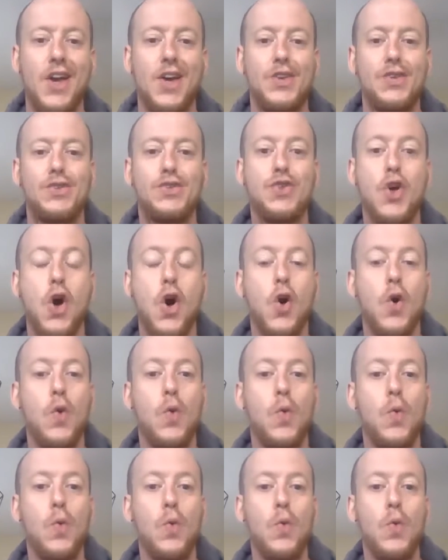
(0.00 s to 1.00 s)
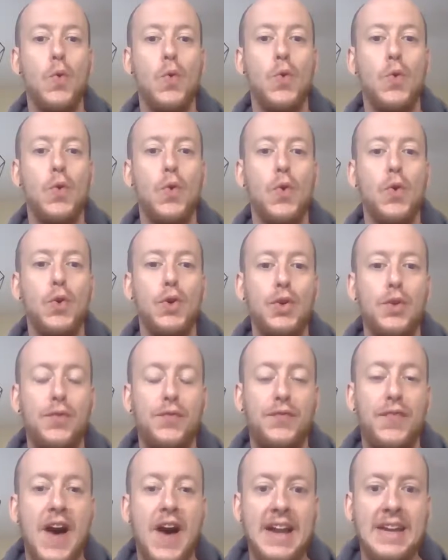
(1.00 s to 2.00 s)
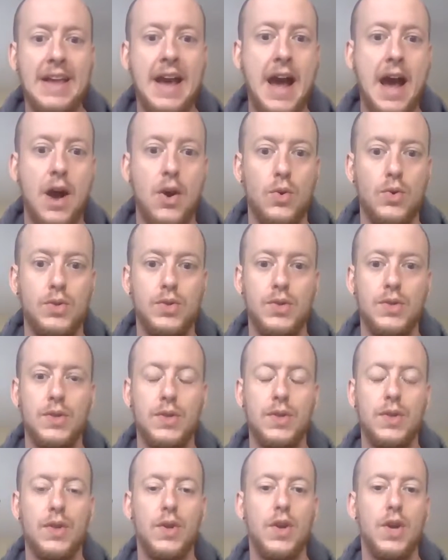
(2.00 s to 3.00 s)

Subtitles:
So you find a house,